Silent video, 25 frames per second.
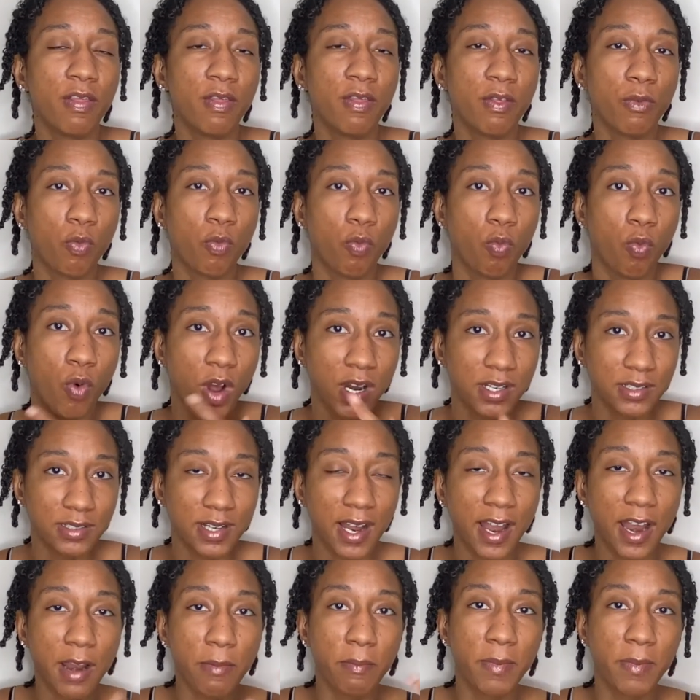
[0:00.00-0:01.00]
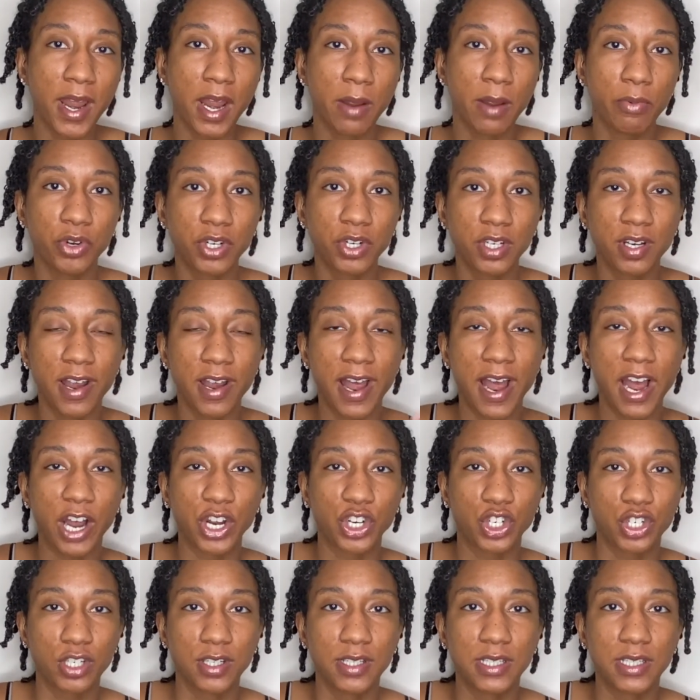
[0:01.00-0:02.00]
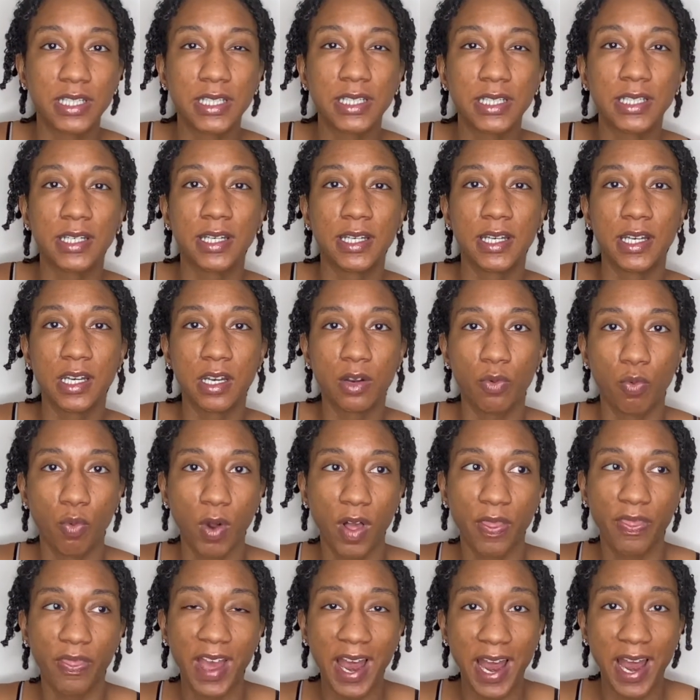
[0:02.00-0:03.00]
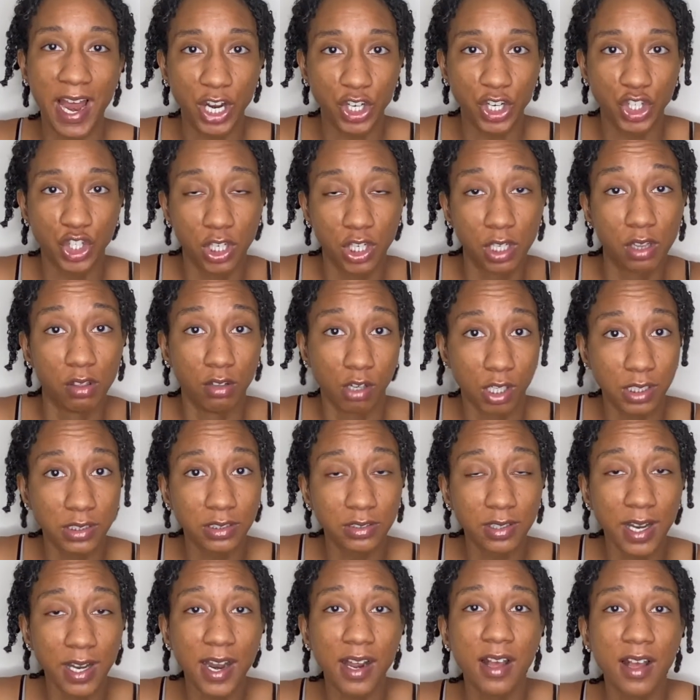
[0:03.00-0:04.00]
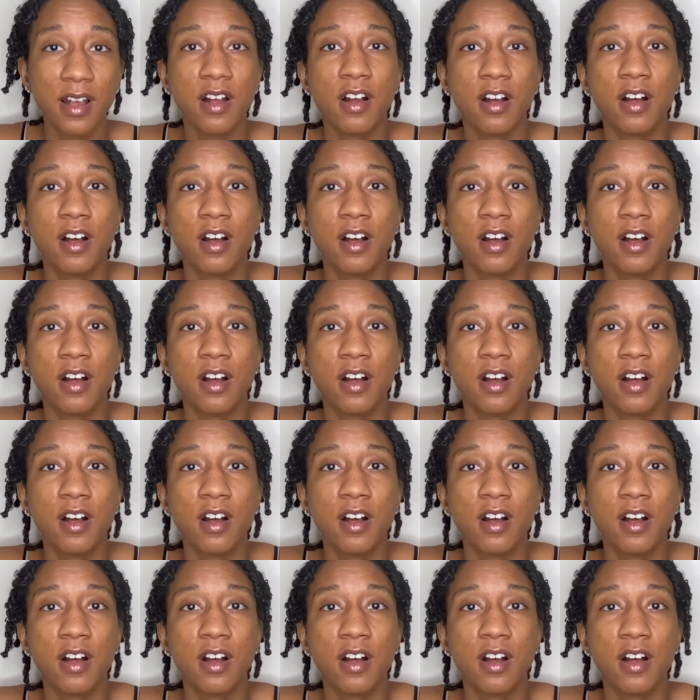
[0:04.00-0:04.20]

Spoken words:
once I'm able to actually see what that actually looks like,